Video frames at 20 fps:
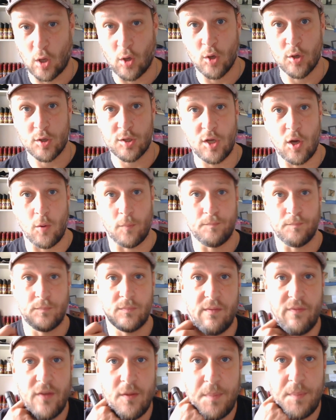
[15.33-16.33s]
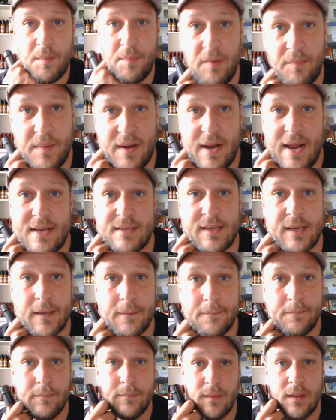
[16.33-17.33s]
So, a few people have been
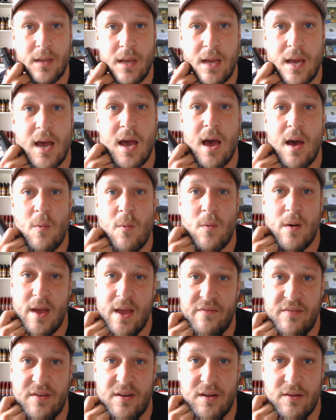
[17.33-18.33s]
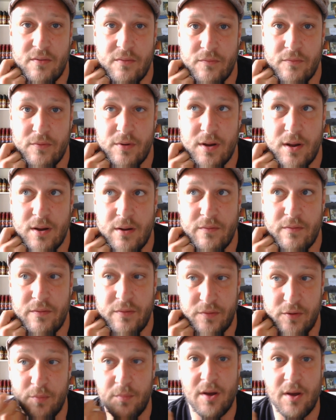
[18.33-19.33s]
asking why haven't I
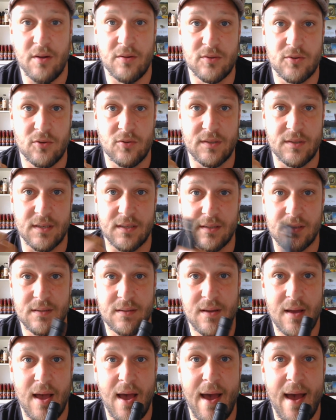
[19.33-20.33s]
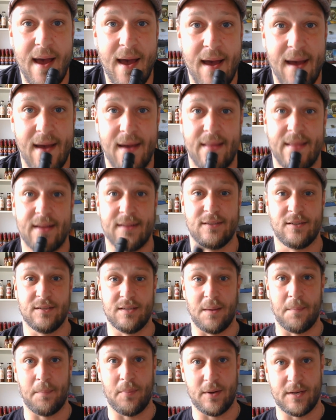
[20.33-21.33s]
reviewed my own sauces. That's because
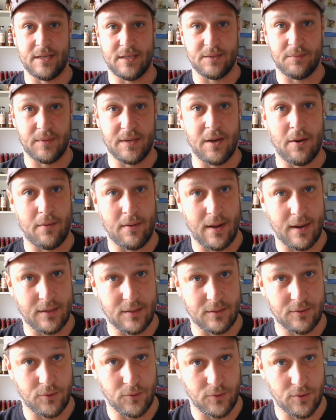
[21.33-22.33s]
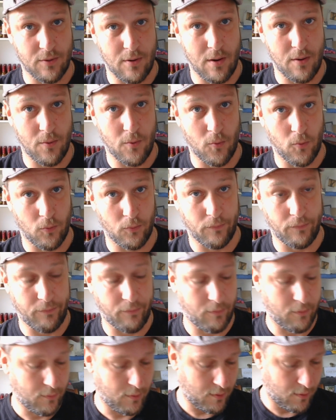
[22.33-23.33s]
I'm British and we don't like to toot our own horns.
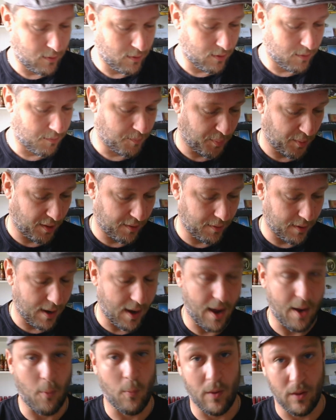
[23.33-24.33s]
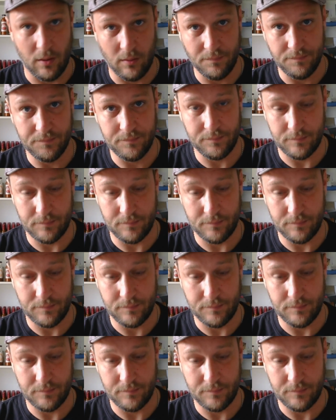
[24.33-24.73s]
But I will.